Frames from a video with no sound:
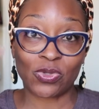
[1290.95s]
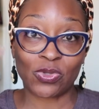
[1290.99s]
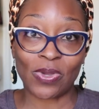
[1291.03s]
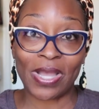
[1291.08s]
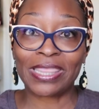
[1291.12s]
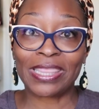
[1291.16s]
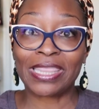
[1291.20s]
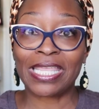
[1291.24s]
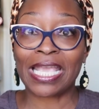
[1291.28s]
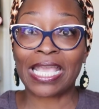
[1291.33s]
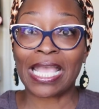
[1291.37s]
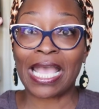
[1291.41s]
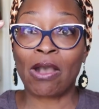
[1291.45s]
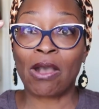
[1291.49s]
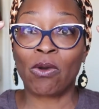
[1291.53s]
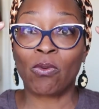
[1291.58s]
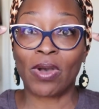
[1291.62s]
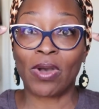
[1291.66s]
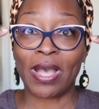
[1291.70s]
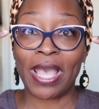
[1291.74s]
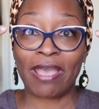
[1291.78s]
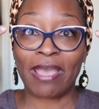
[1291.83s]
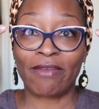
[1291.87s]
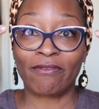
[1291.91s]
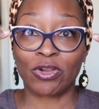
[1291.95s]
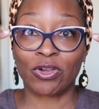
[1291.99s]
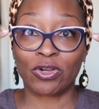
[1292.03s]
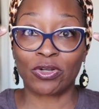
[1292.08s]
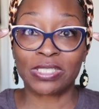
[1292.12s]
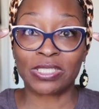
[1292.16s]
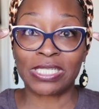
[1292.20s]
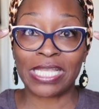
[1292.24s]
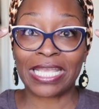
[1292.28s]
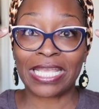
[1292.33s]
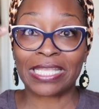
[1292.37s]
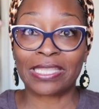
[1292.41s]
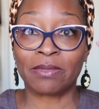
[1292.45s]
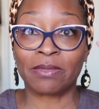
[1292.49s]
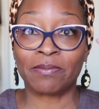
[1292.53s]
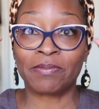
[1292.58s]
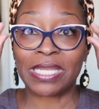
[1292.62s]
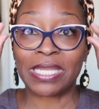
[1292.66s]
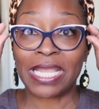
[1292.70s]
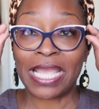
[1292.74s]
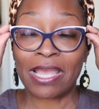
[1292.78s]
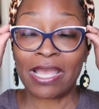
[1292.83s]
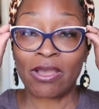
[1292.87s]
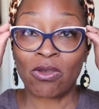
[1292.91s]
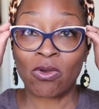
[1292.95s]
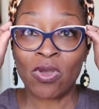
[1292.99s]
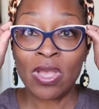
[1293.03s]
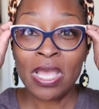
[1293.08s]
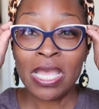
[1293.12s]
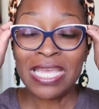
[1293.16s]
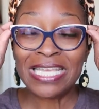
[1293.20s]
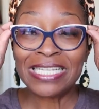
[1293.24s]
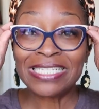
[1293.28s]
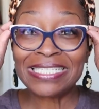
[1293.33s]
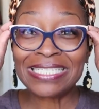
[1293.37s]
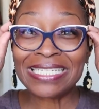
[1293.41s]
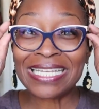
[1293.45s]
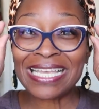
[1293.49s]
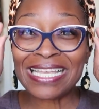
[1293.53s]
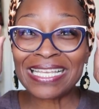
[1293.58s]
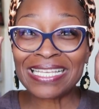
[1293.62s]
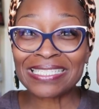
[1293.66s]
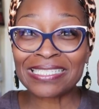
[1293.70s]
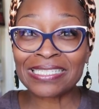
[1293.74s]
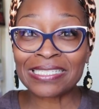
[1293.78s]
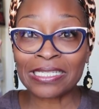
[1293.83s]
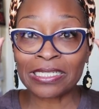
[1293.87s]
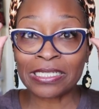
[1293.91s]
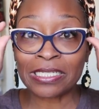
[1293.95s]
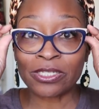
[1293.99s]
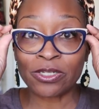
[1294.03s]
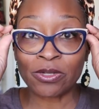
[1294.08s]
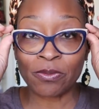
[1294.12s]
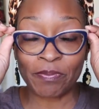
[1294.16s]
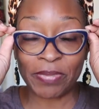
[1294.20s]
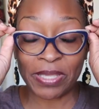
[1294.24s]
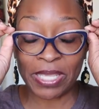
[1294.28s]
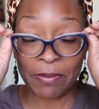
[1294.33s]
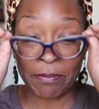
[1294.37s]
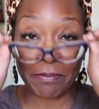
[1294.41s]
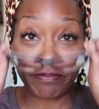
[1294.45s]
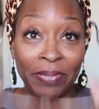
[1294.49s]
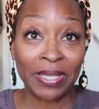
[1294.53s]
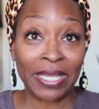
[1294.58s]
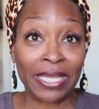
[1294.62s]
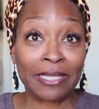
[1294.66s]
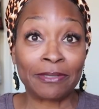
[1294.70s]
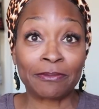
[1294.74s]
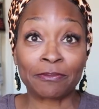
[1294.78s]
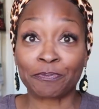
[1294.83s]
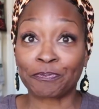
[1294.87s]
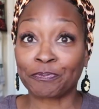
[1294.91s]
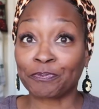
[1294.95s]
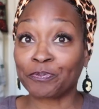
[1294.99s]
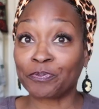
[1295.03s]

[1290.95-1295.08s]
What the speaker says: So I think I will have her take them down just a little bit, but